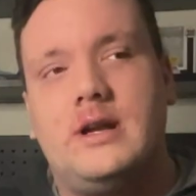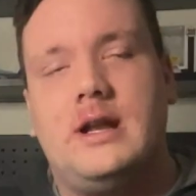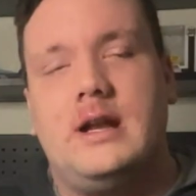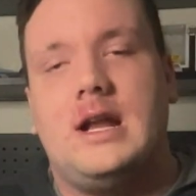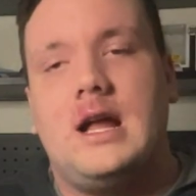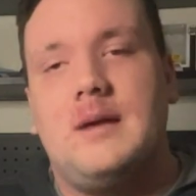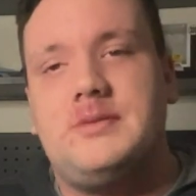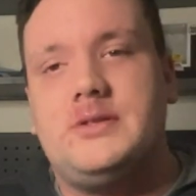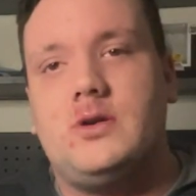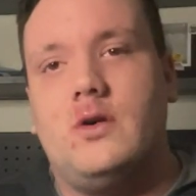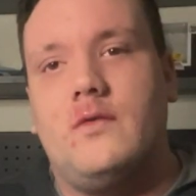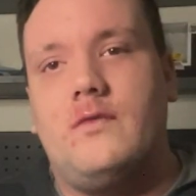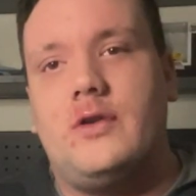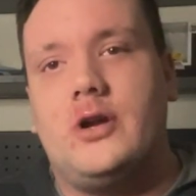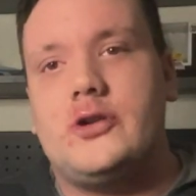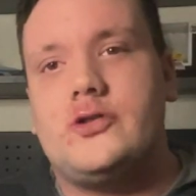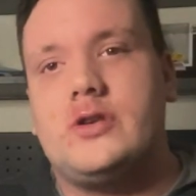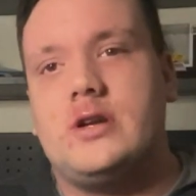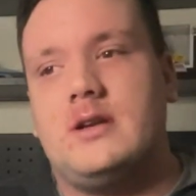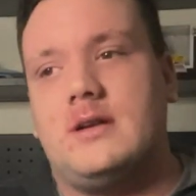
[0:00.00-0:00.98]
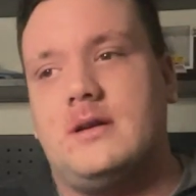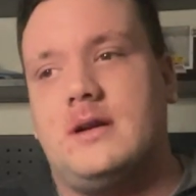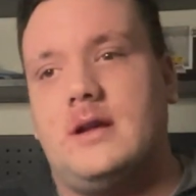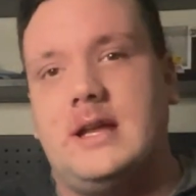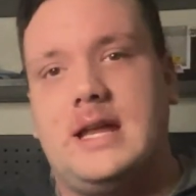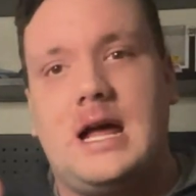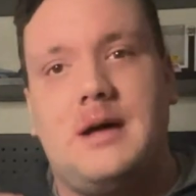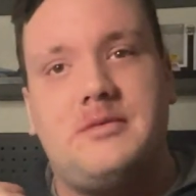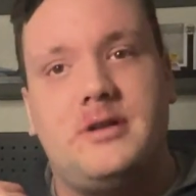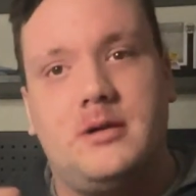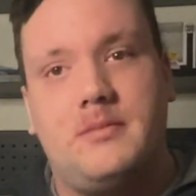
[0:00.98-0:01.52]
in an episode featuring
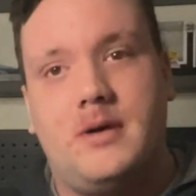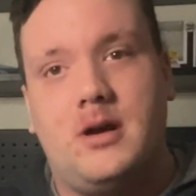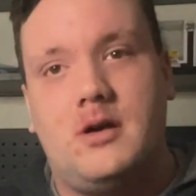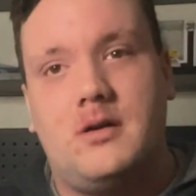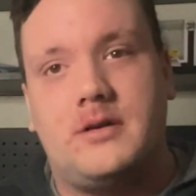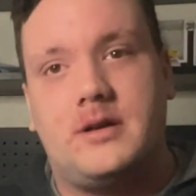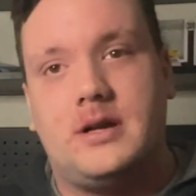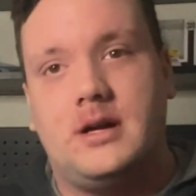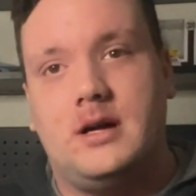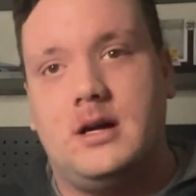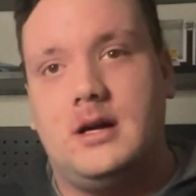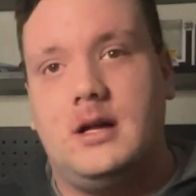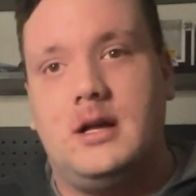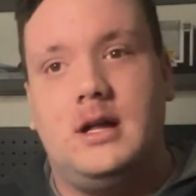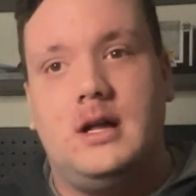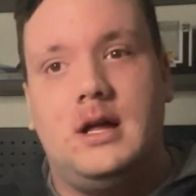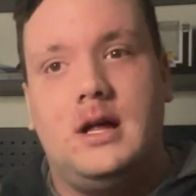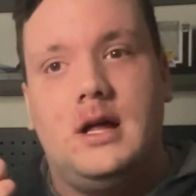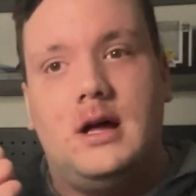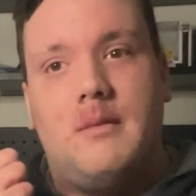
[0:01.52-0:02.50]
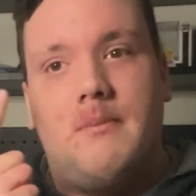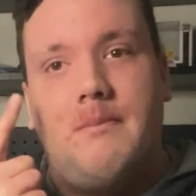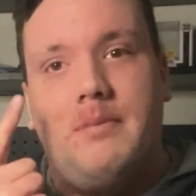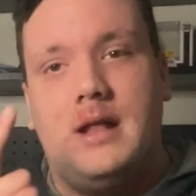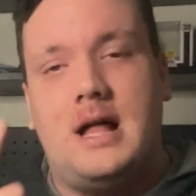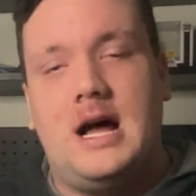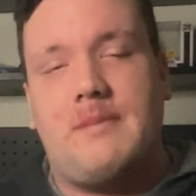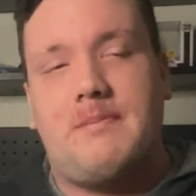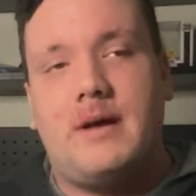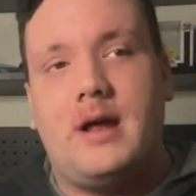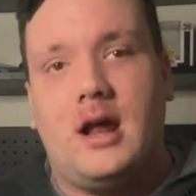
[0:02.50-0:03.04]
Captain America,
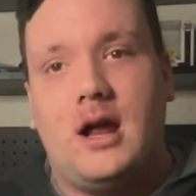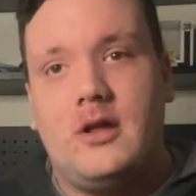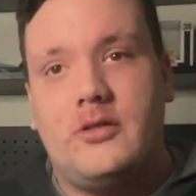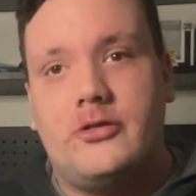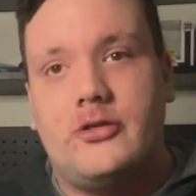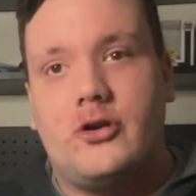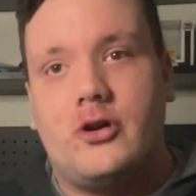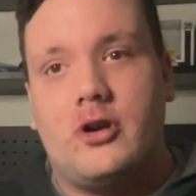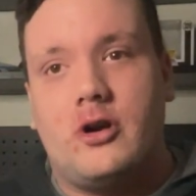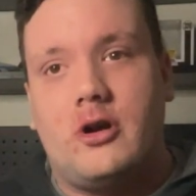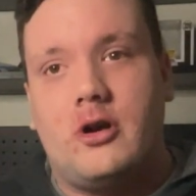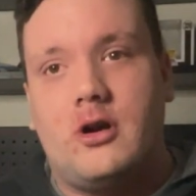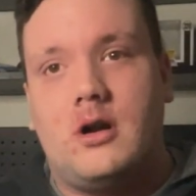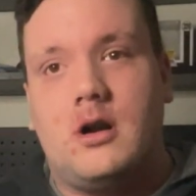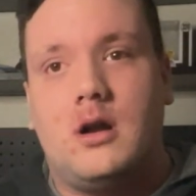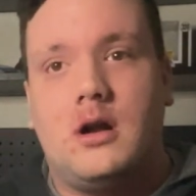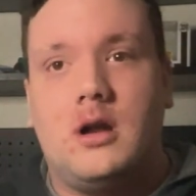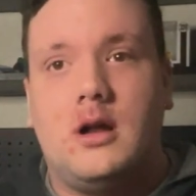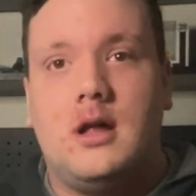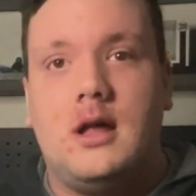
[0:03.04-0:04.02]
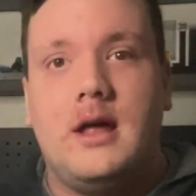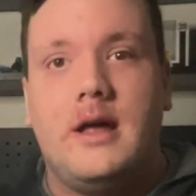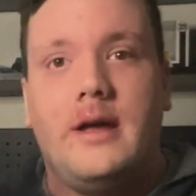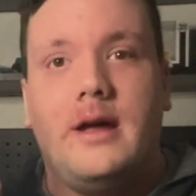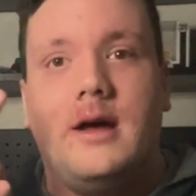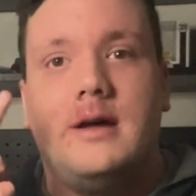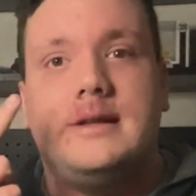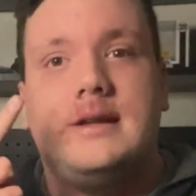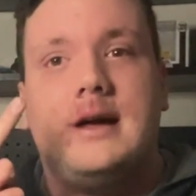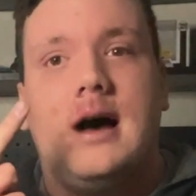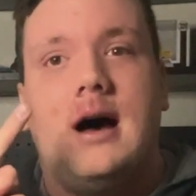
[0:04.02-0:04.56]
Black Panther,
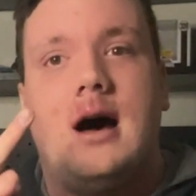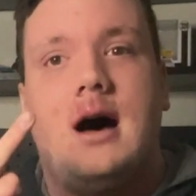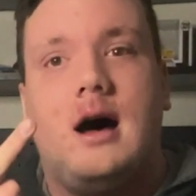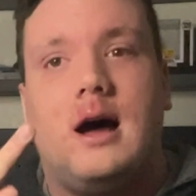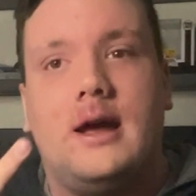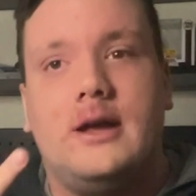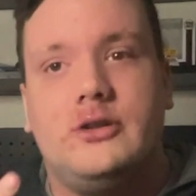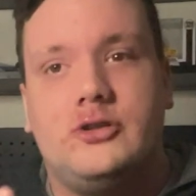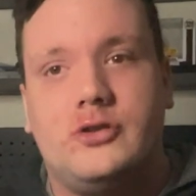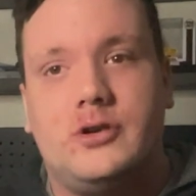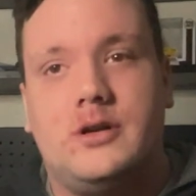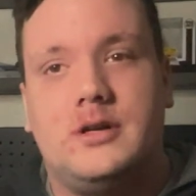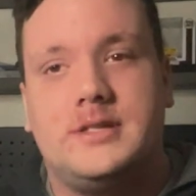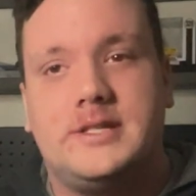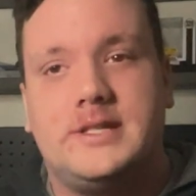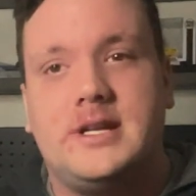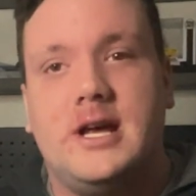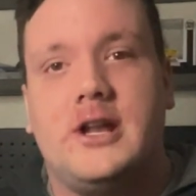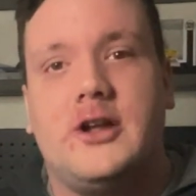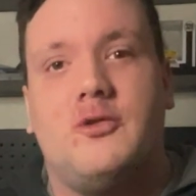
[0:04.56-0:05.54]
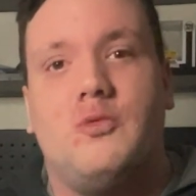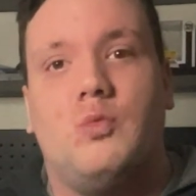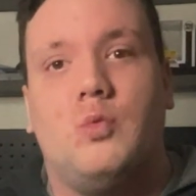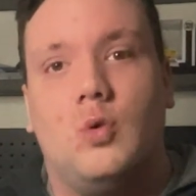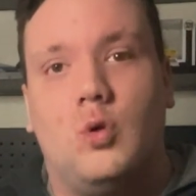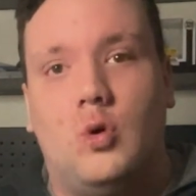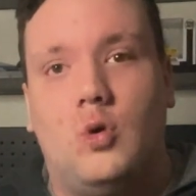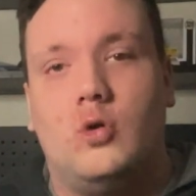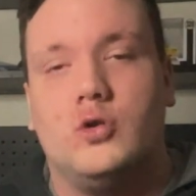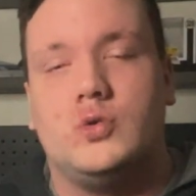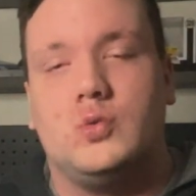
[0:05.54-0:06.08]
and Hydra set in
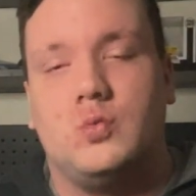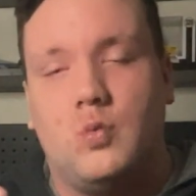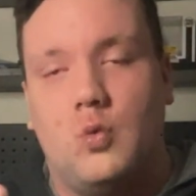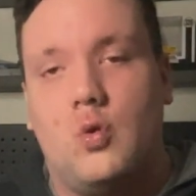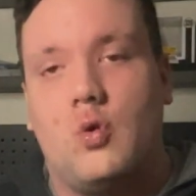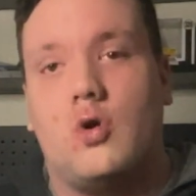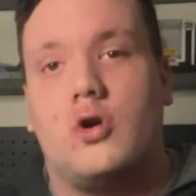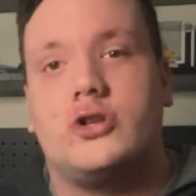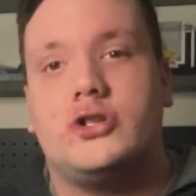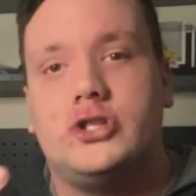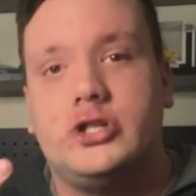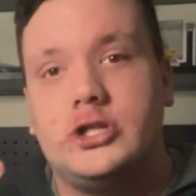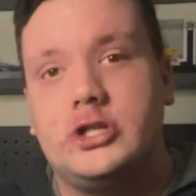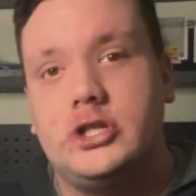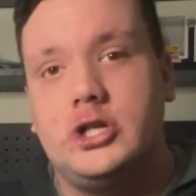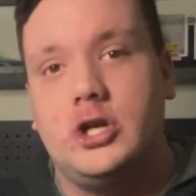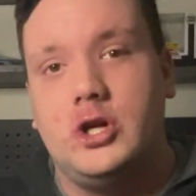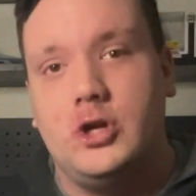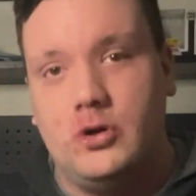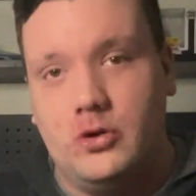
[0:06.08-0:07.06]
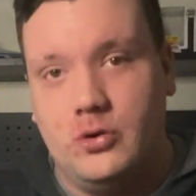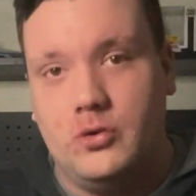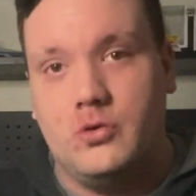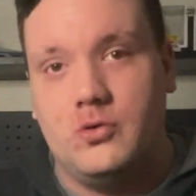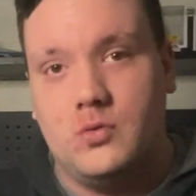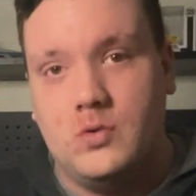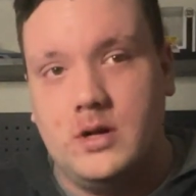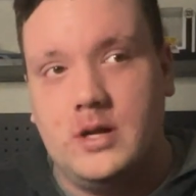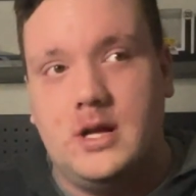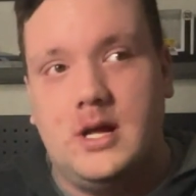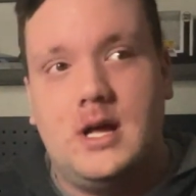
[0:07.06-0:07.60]
World War II.
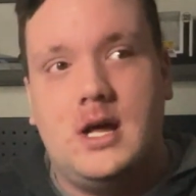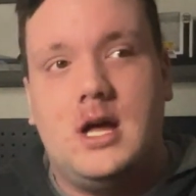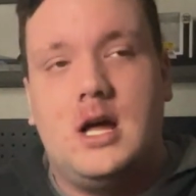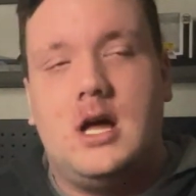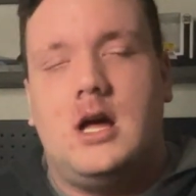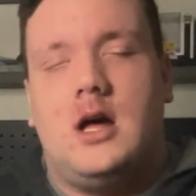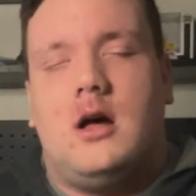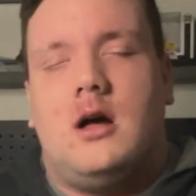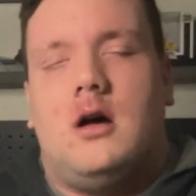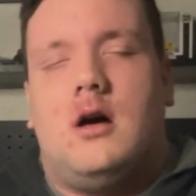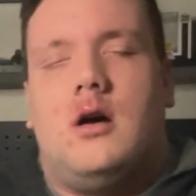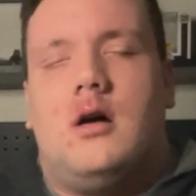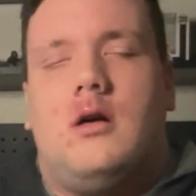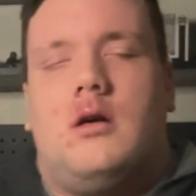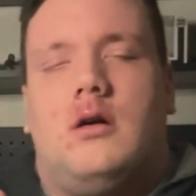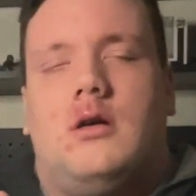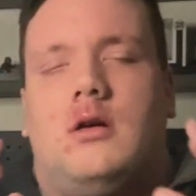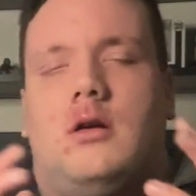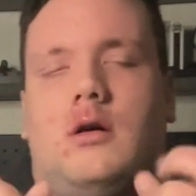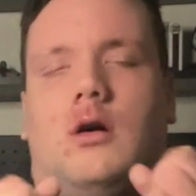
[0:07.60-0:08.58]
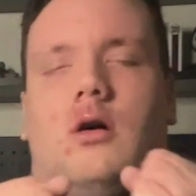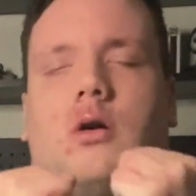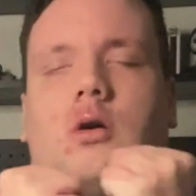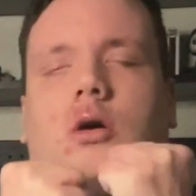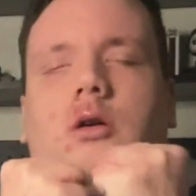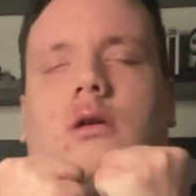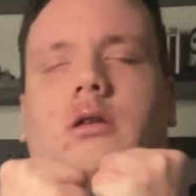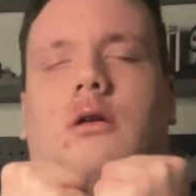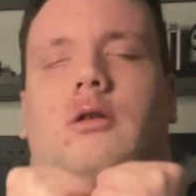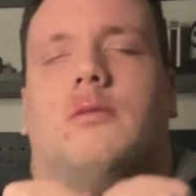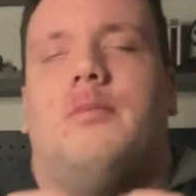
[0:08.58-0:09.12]

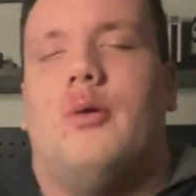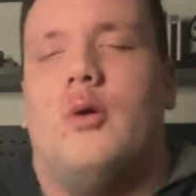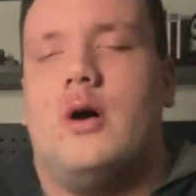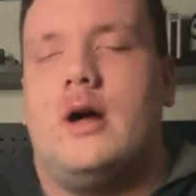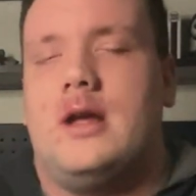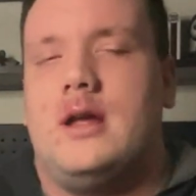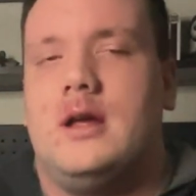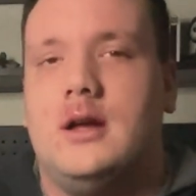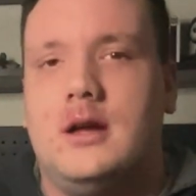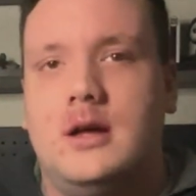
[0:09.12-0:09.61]
Oh boy.